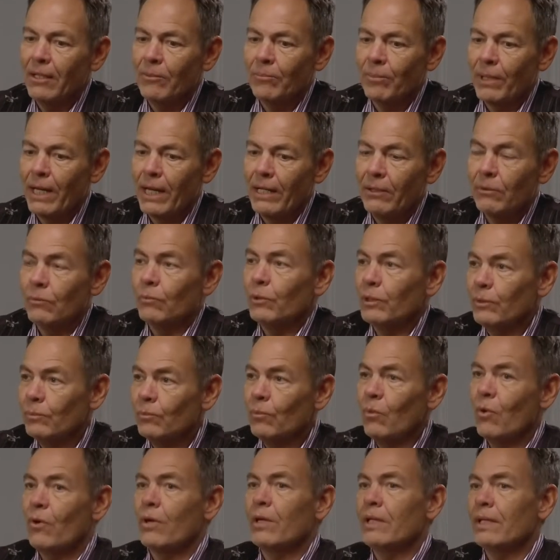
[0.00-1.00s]
by
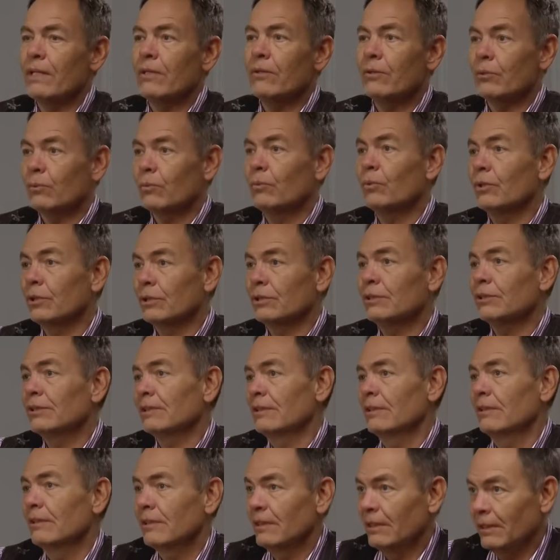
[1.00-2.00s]
rewarding the
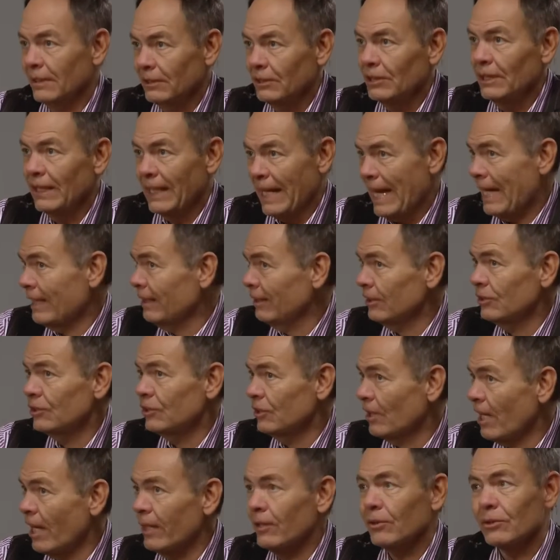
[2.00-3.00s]
worst. It's a
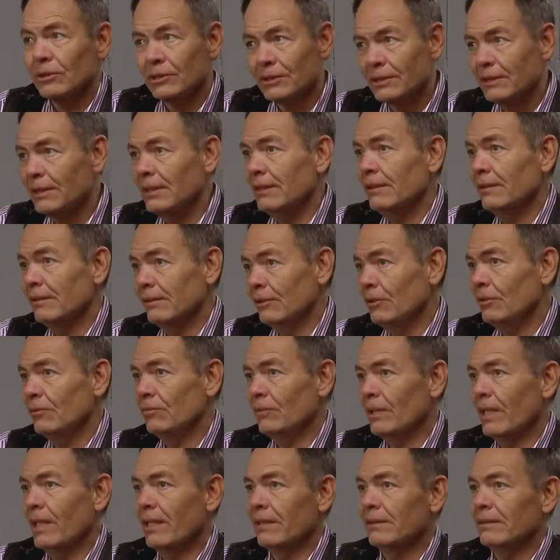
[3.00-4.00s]
kakistocracy.
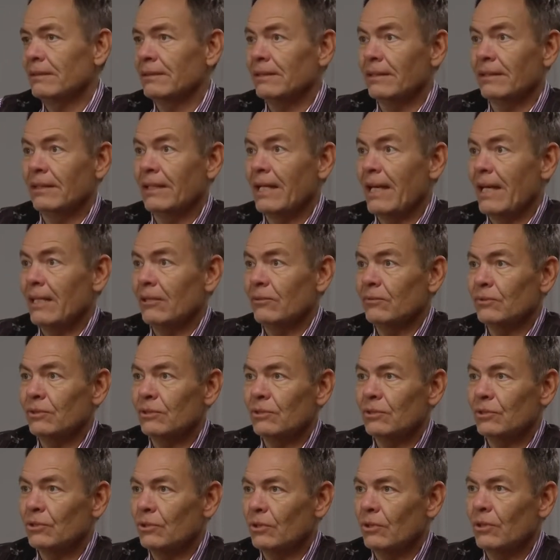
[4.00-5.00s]
You've got out of
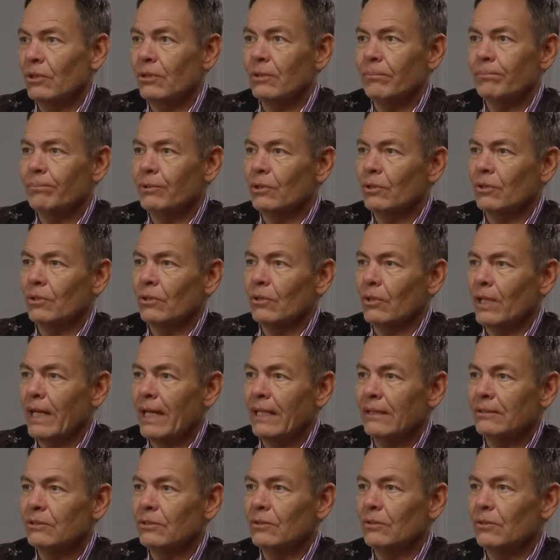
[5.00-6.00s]
control
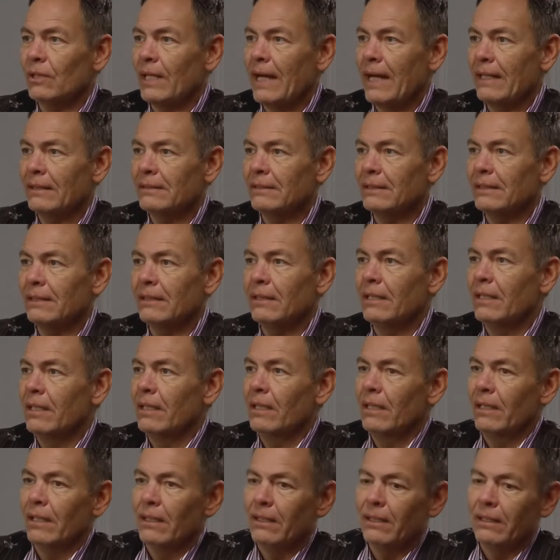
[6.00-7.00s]
bureaucrats who are acting
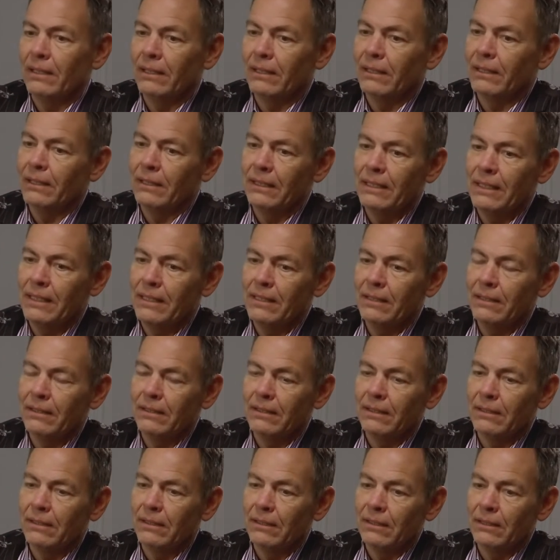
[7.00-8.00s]

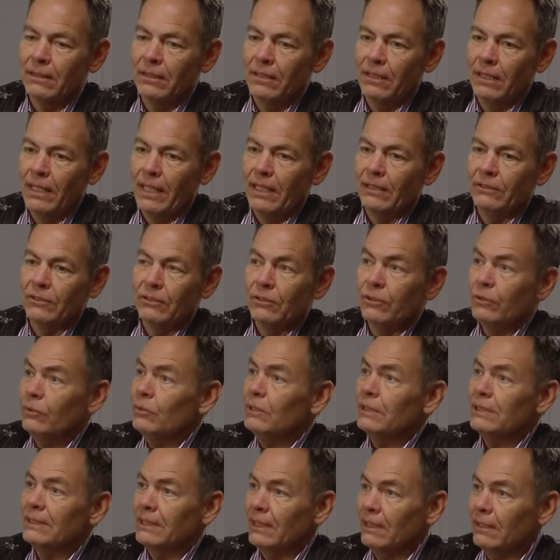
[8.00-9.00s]
as
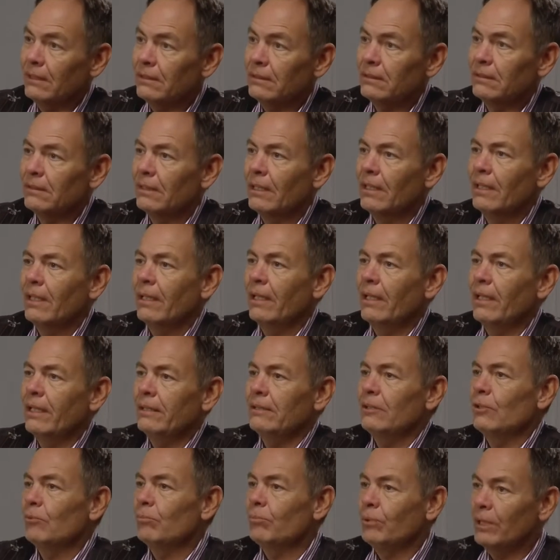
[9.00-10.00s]
lunatics,
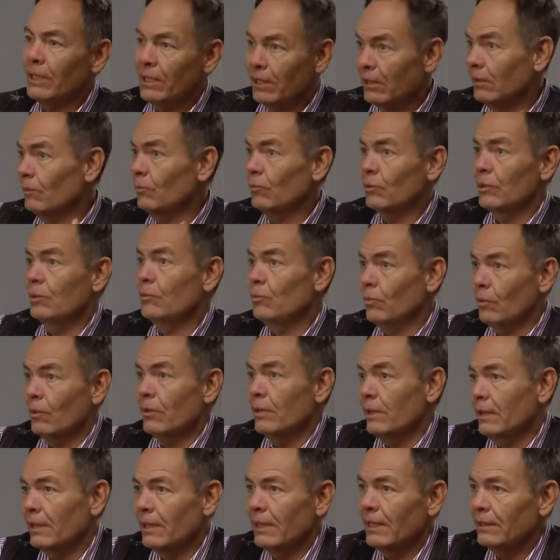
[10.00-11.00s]
and they're being
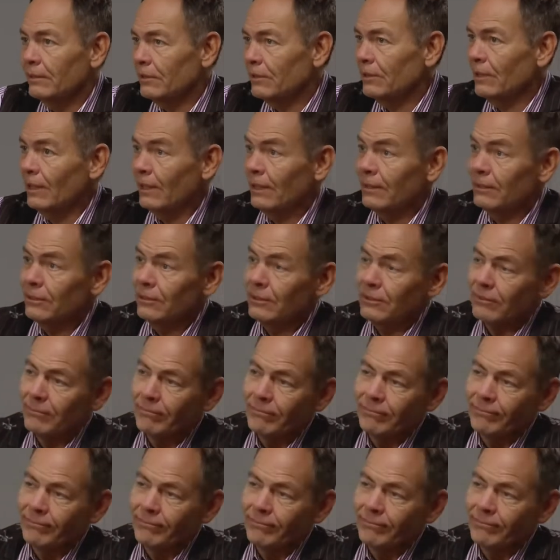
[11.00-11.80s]
rewarded as such.